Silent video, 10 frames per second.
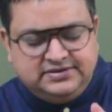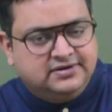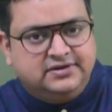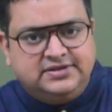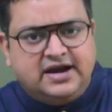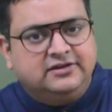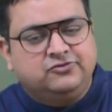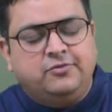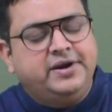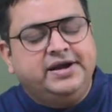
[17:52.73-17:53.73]
that is
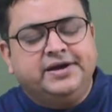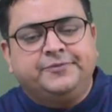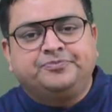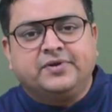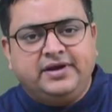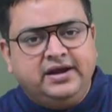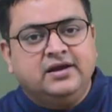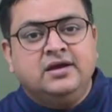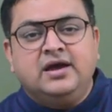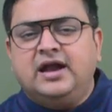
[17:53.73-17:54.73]
from India, right?
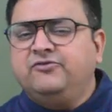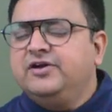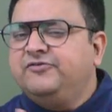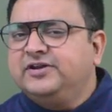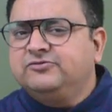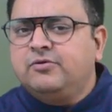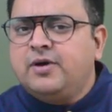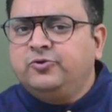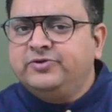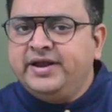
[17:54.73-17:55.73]
And if it is from
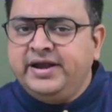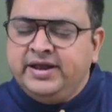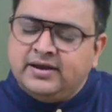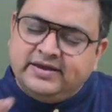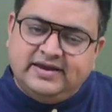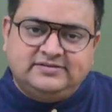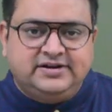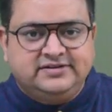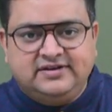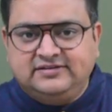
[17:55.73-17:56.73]
outside India, yes,
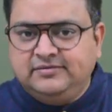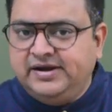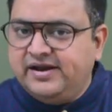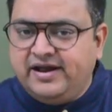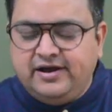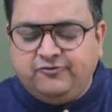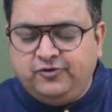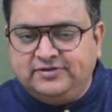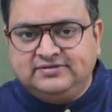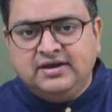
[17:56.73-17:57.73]
it is taxable under
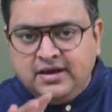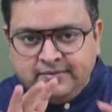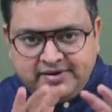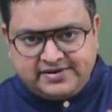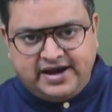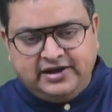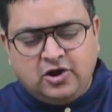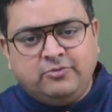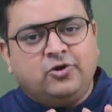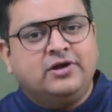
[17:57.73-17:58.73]
IFRS. But right
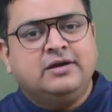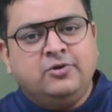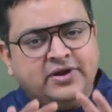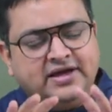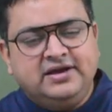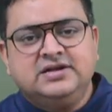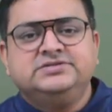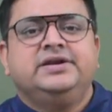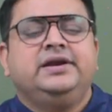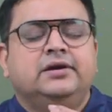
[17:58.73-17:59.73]
now I'm talking about
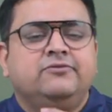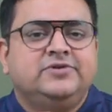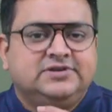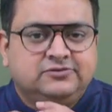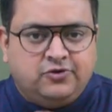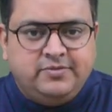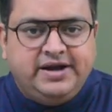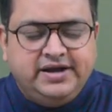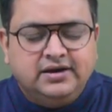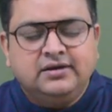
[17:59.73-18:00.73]
agriculture income, which is from
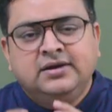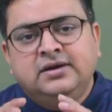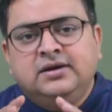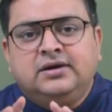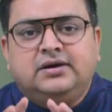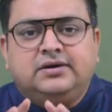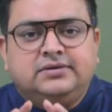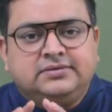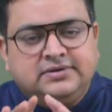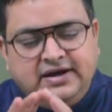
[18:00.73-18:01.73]
India.
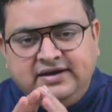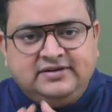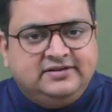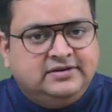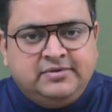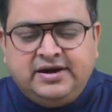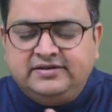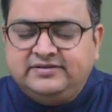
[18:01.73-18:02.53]
It is exempt under